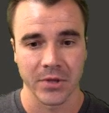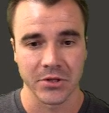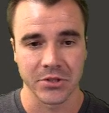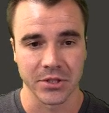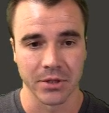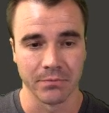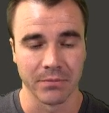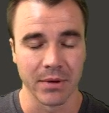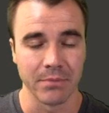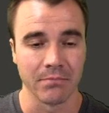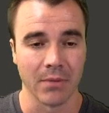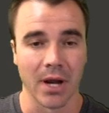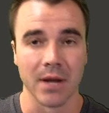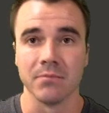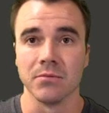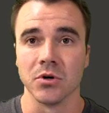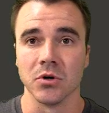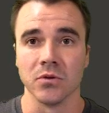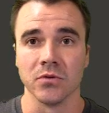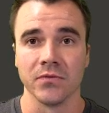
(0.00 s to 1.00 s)
submit
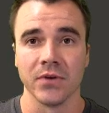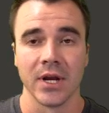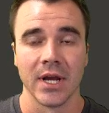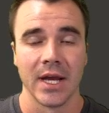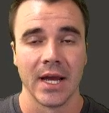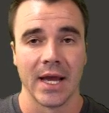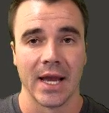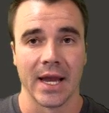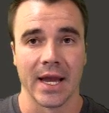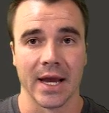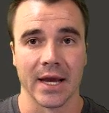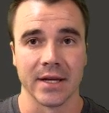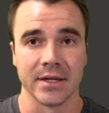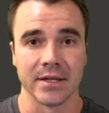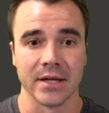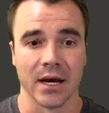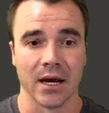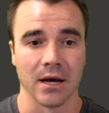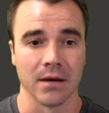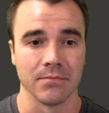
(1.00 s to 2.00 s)
my move,
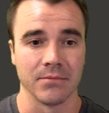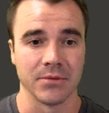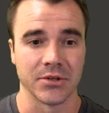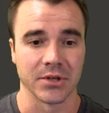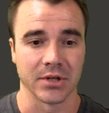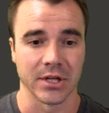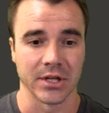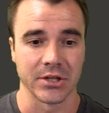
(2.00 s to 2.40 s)
and to